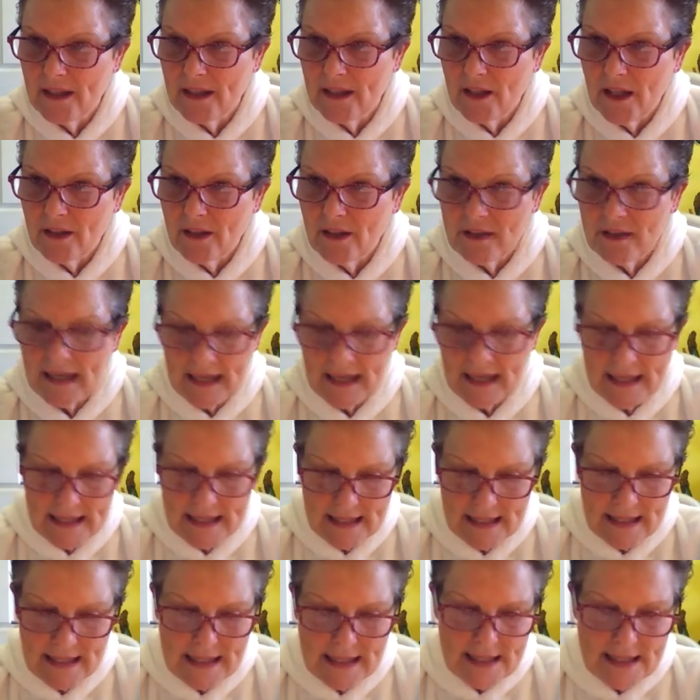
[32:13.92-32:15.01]
Okay,
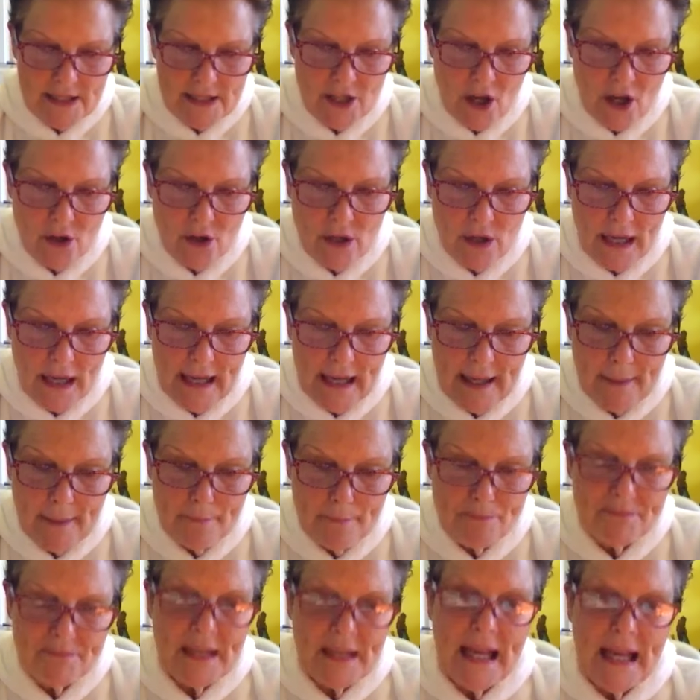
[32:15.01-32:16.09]
so
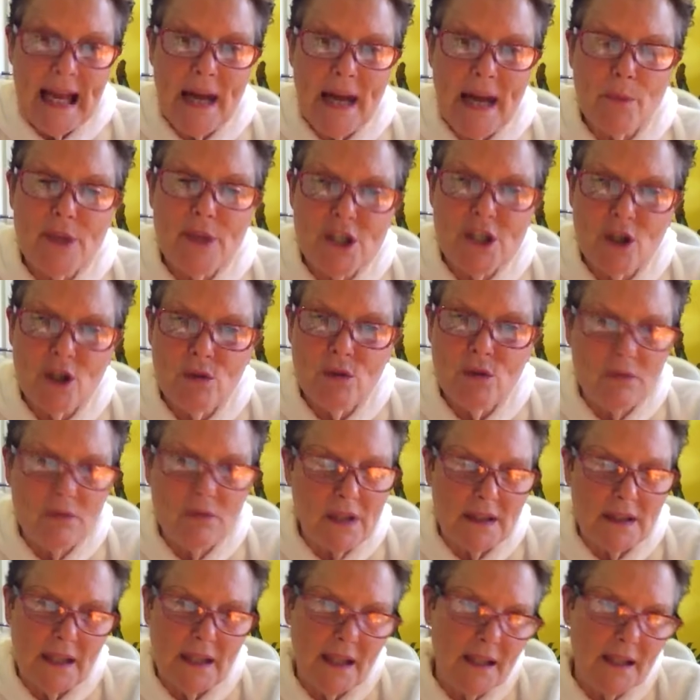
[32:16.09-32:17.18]
and we don't,
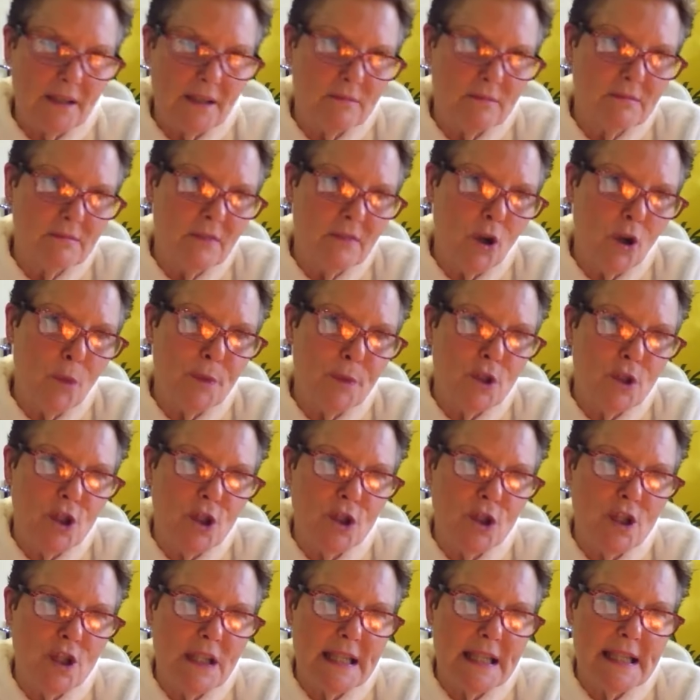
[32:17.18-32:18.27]

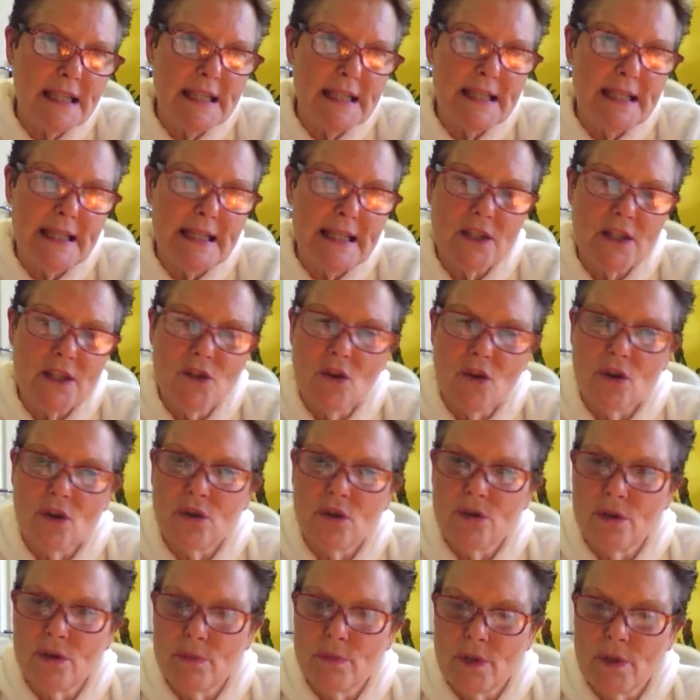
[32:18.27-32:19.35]
opportunities is not a
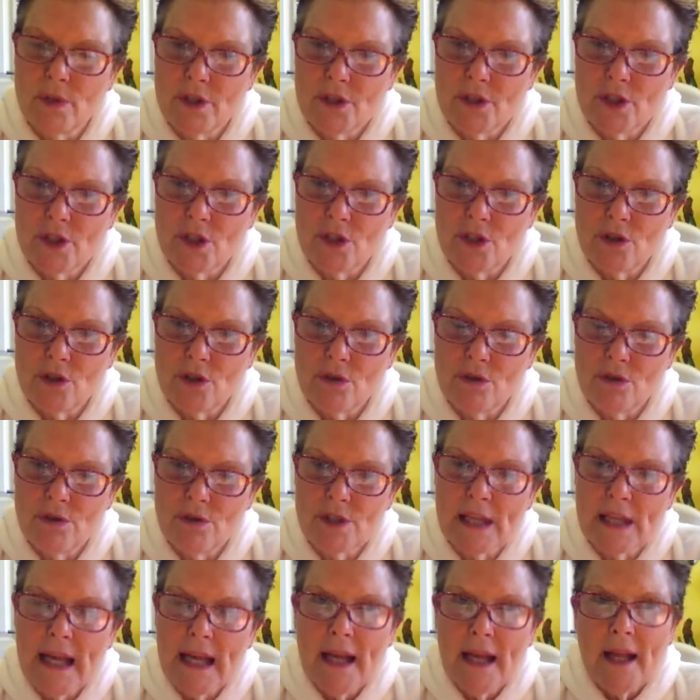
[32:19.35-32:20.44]
good word to
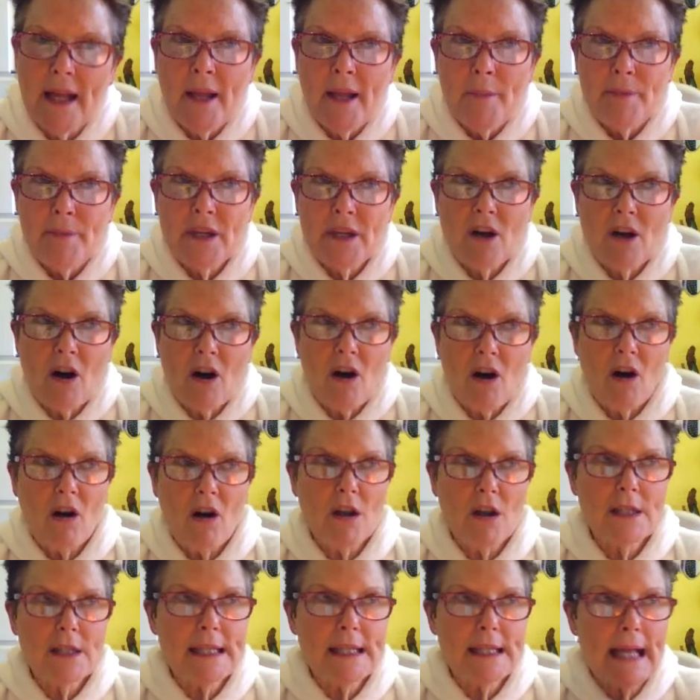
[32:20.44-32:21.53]
use,
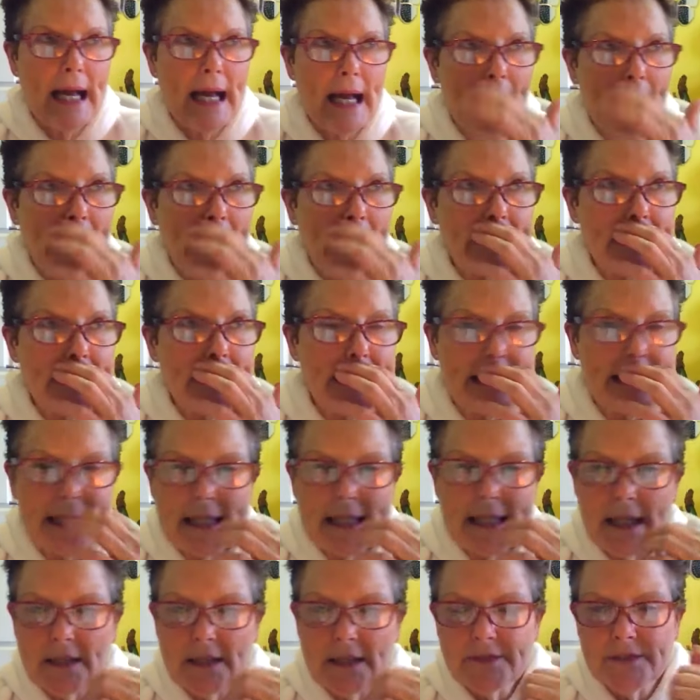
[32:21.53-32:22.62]
because I
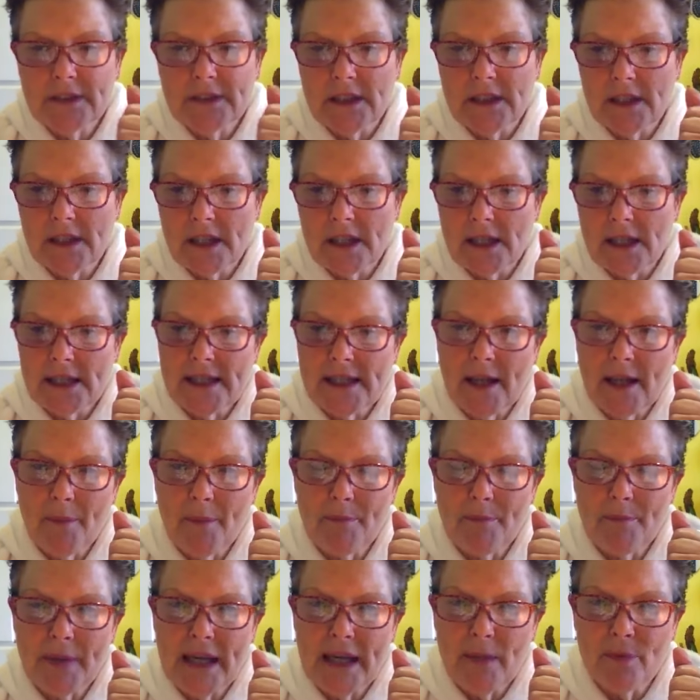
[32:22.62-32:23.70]
discovered that some
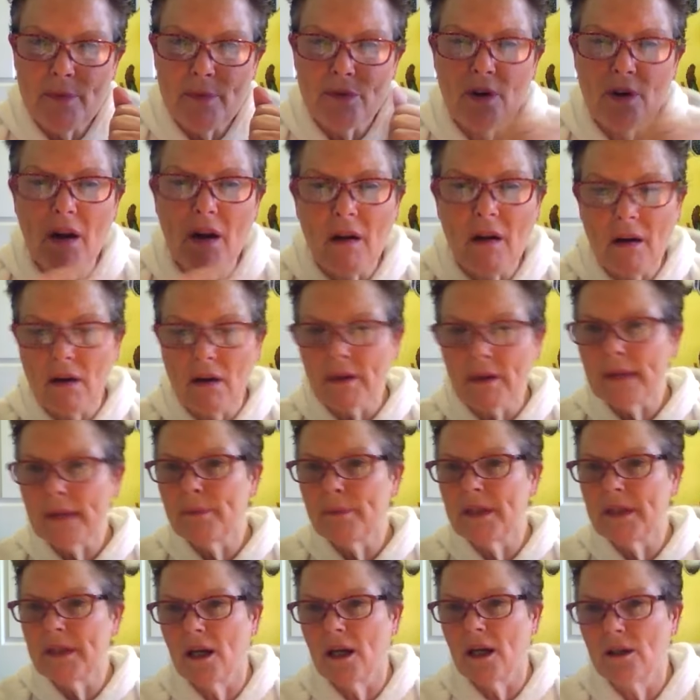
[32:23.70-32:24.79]
people thought, oh, here we
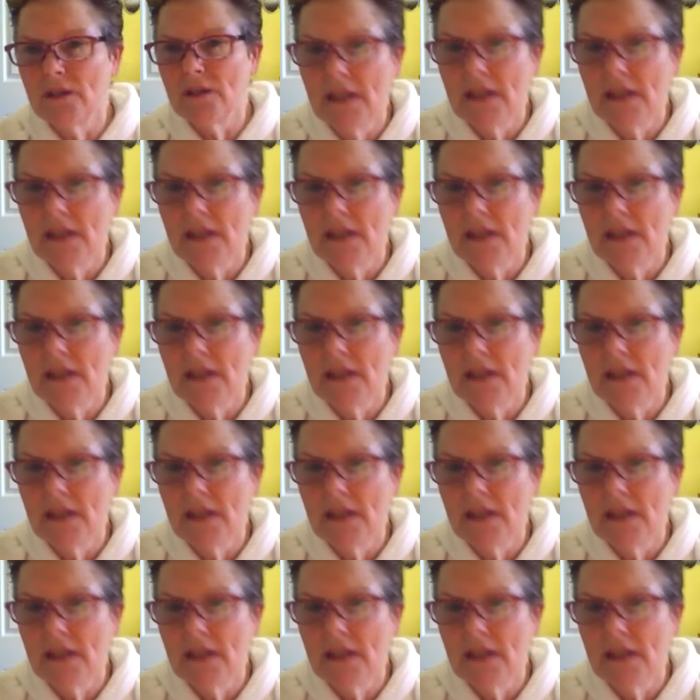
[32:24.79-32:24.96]
go,